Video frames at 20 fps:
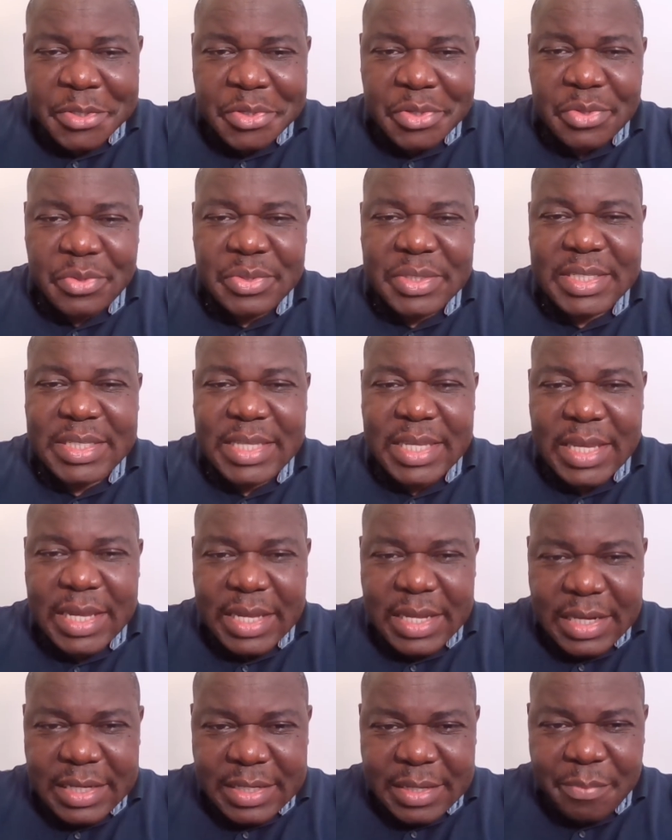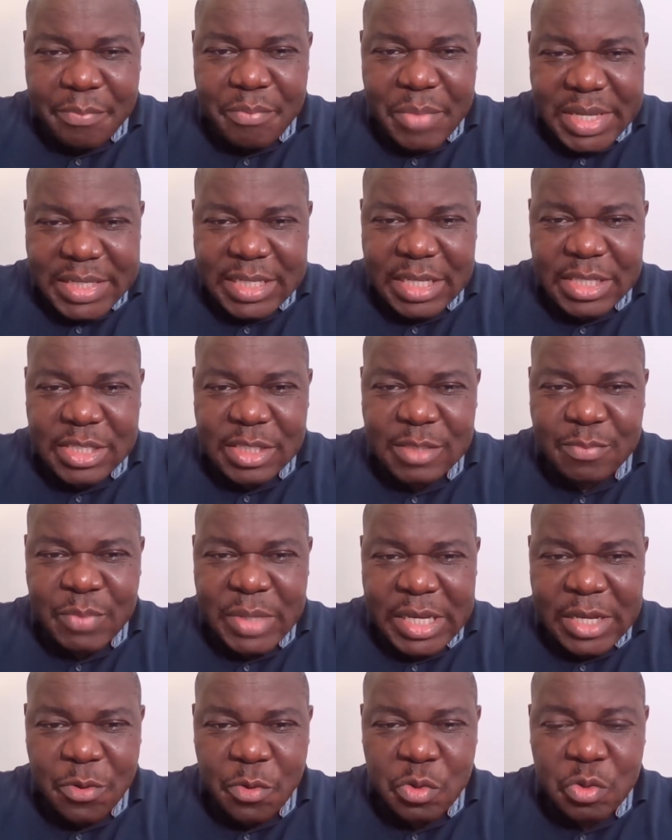You see the messages
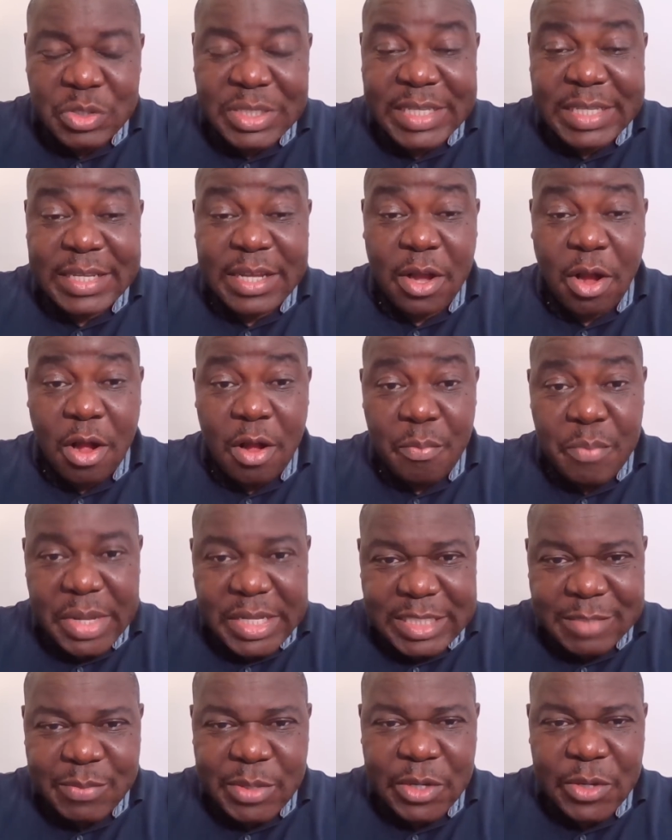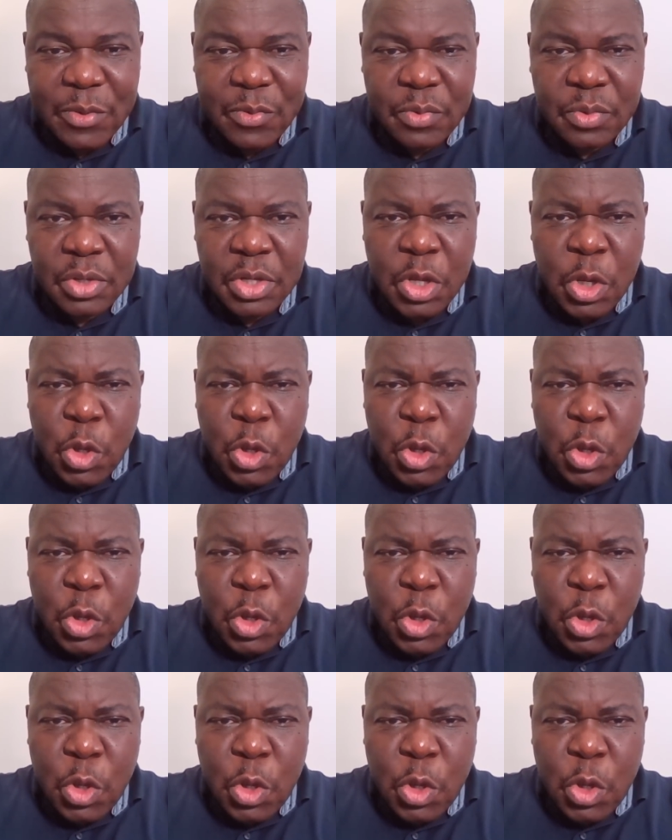below, you see the comments below.